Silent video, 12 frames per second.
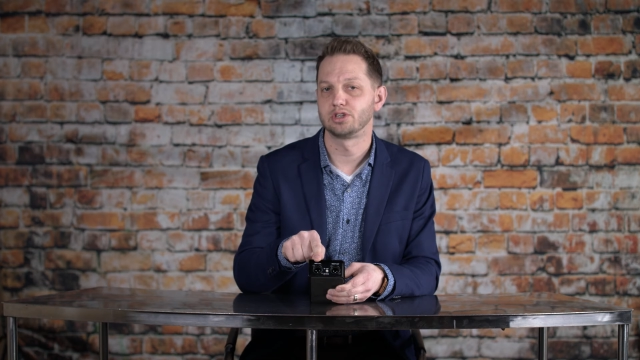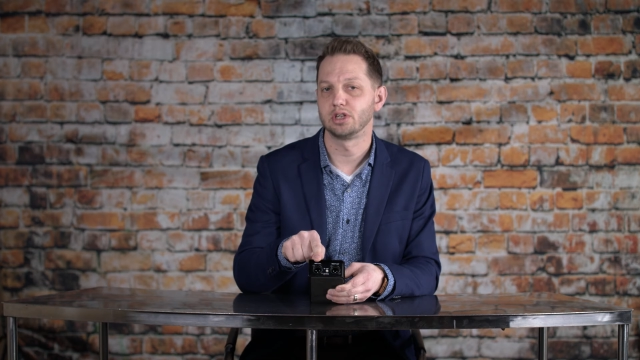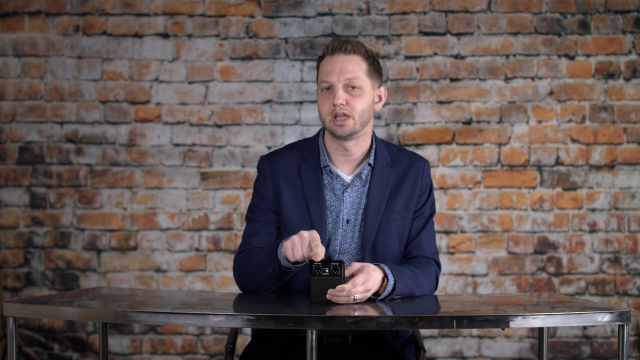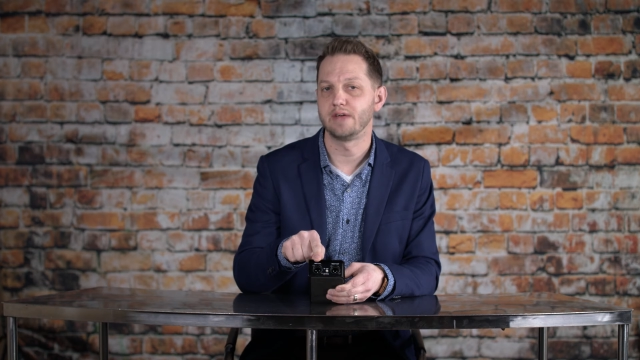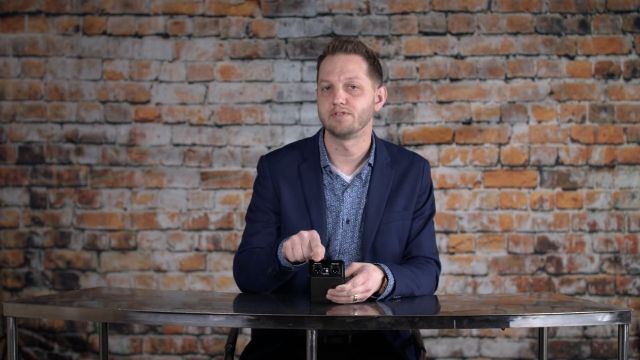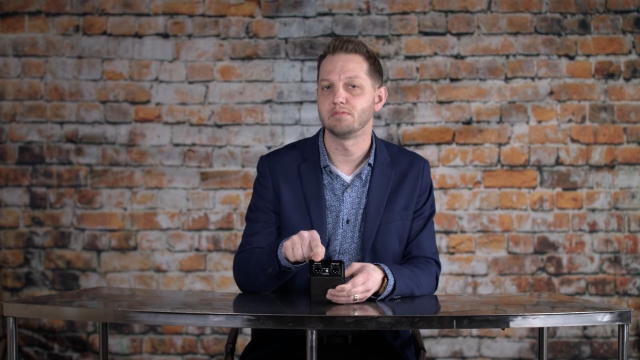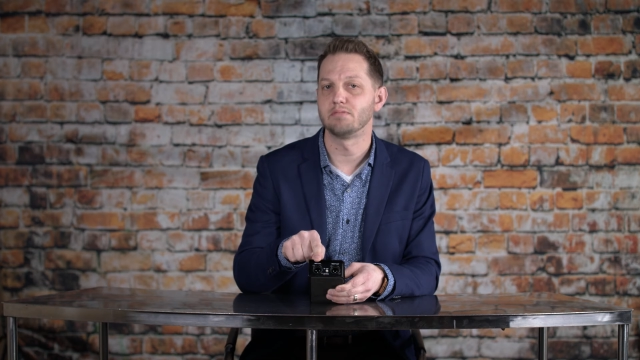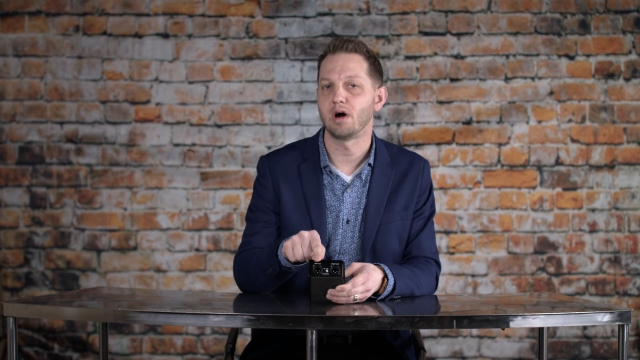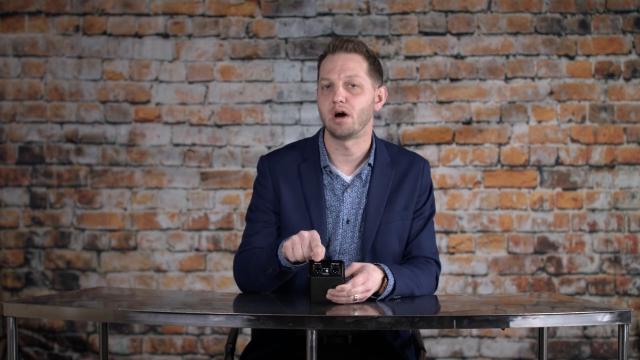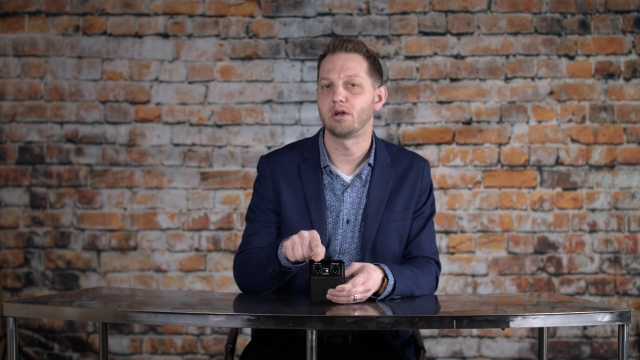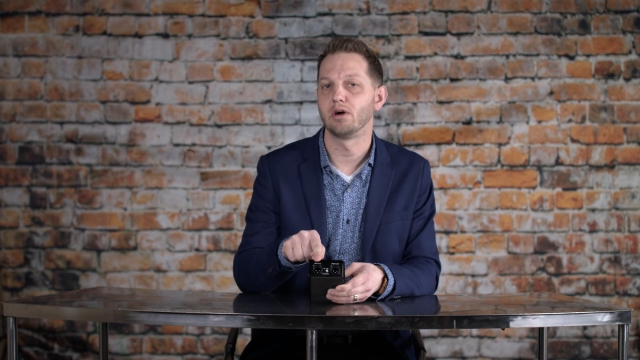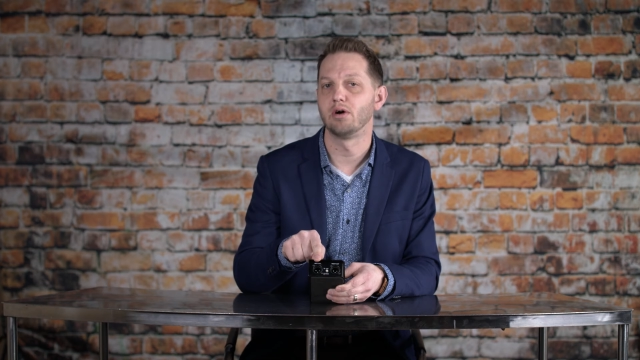to leave the
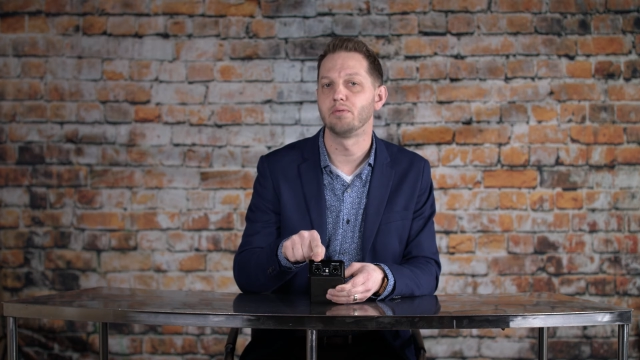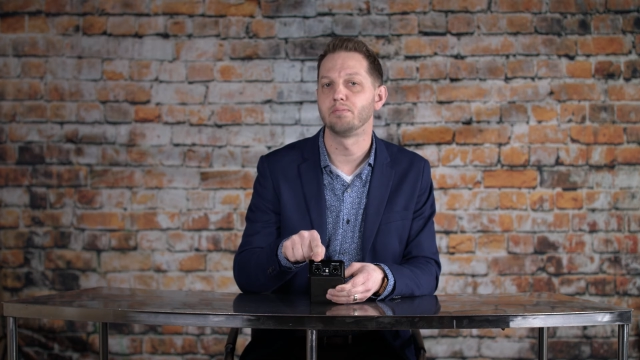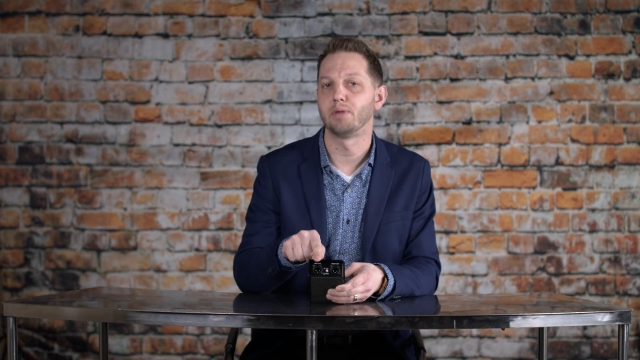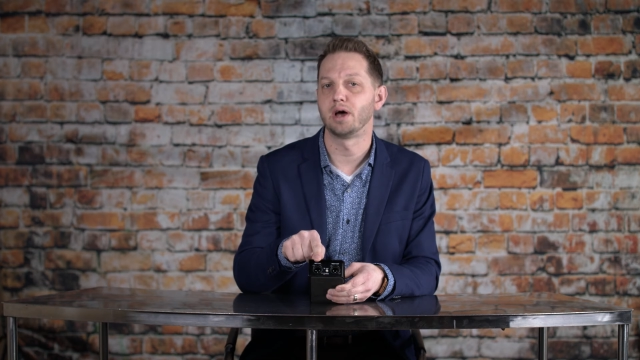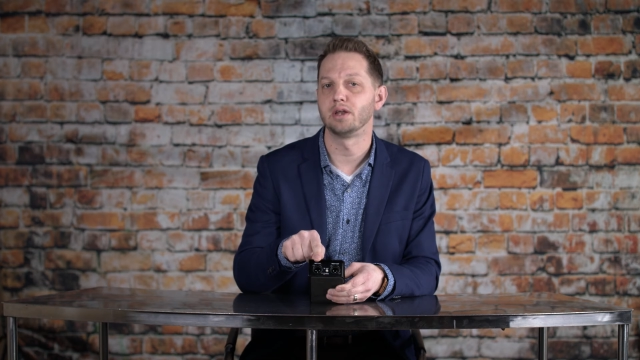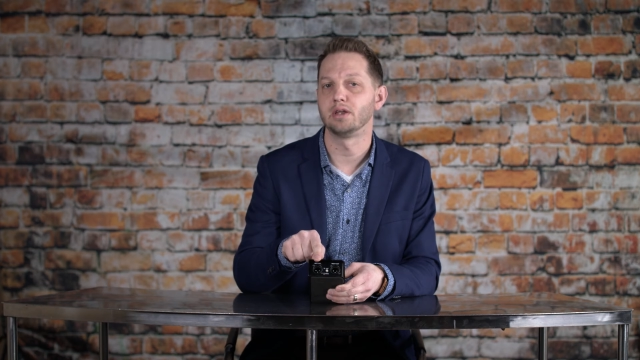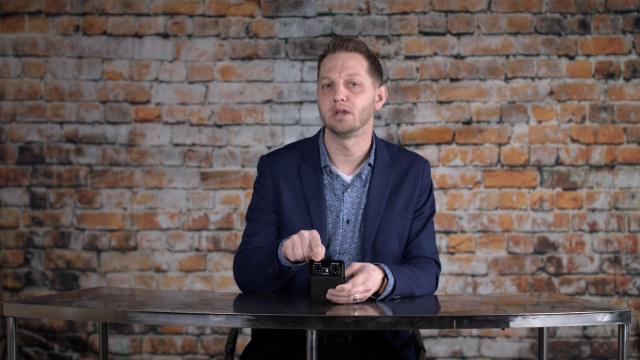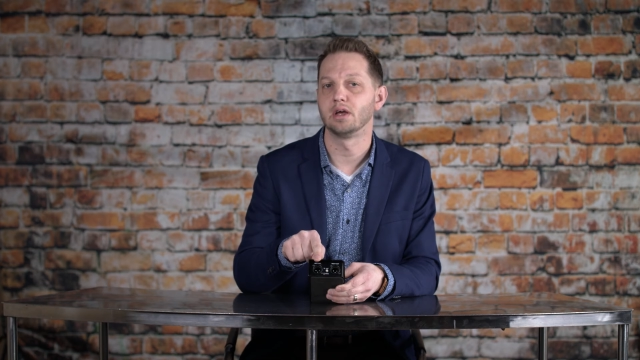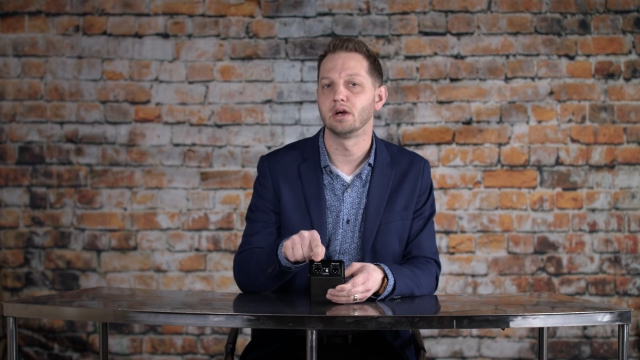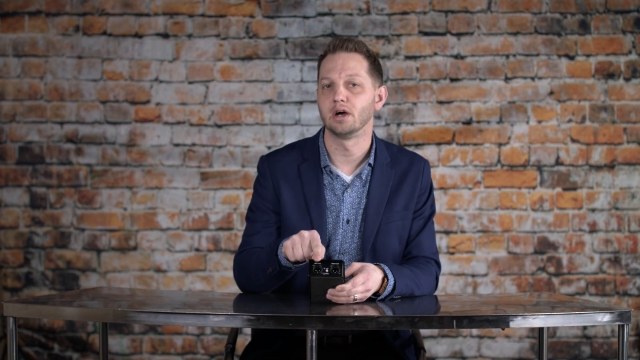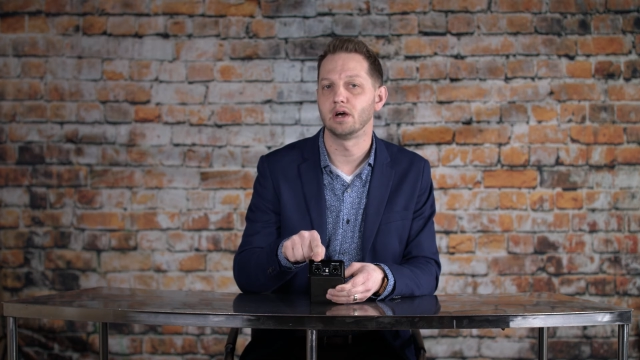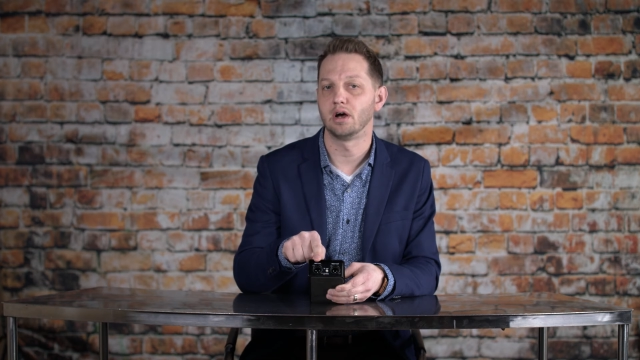mono button
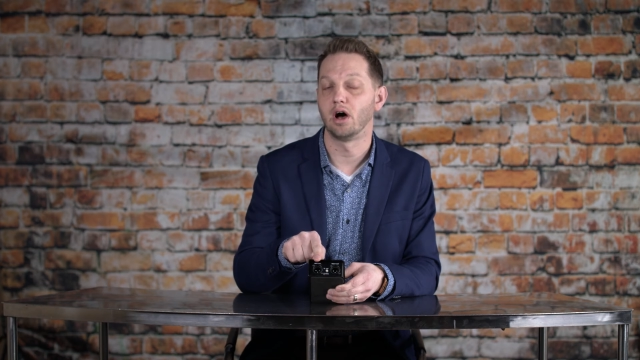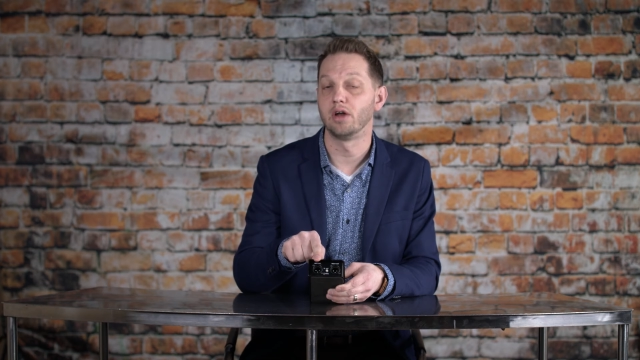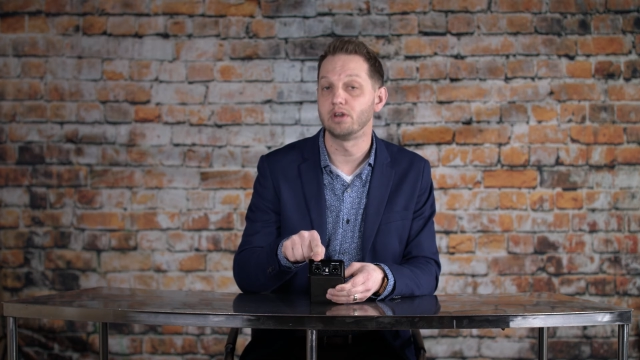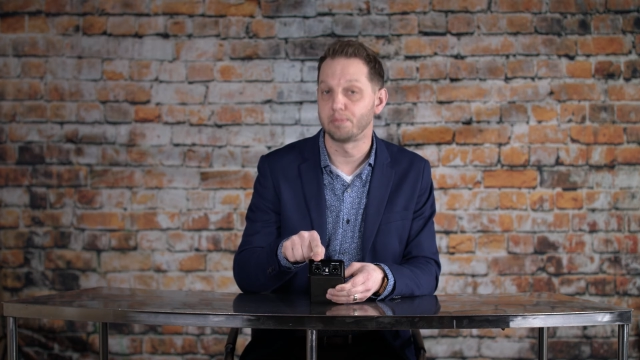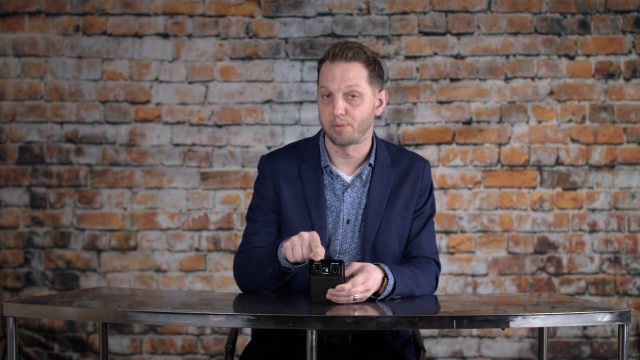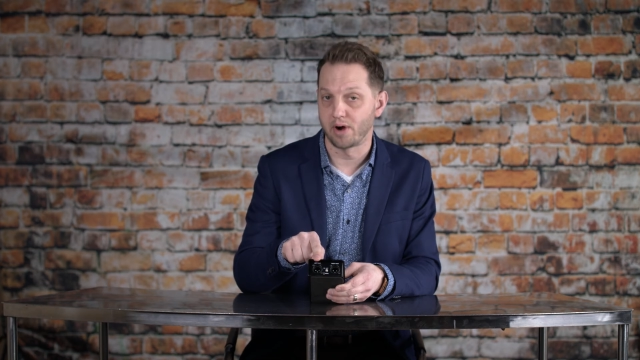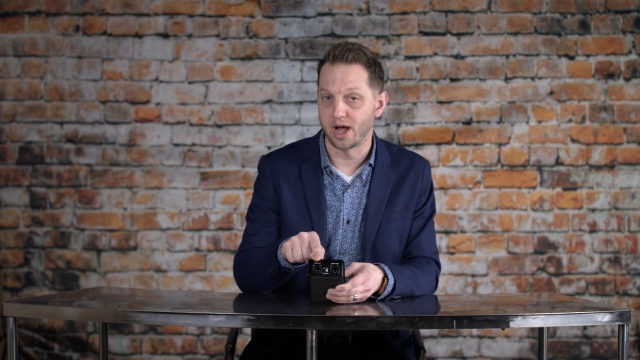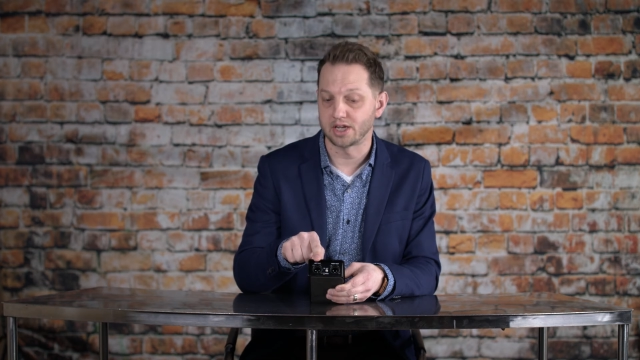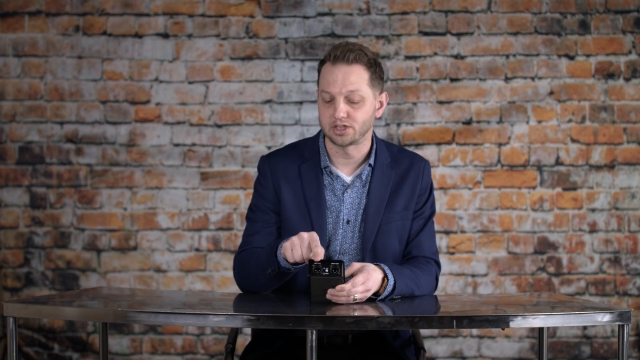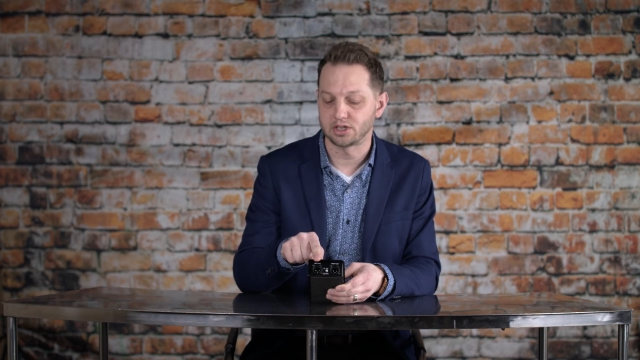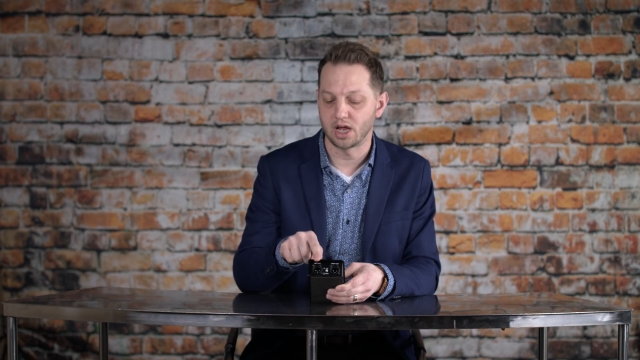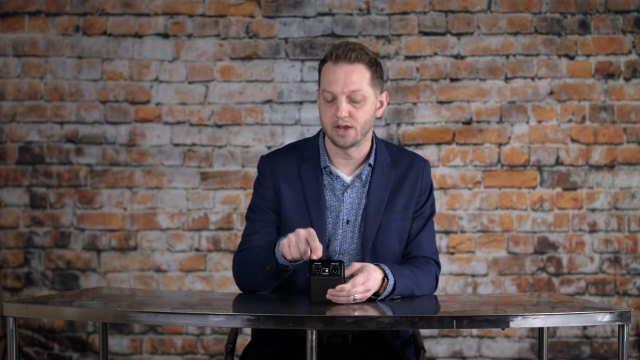undepressed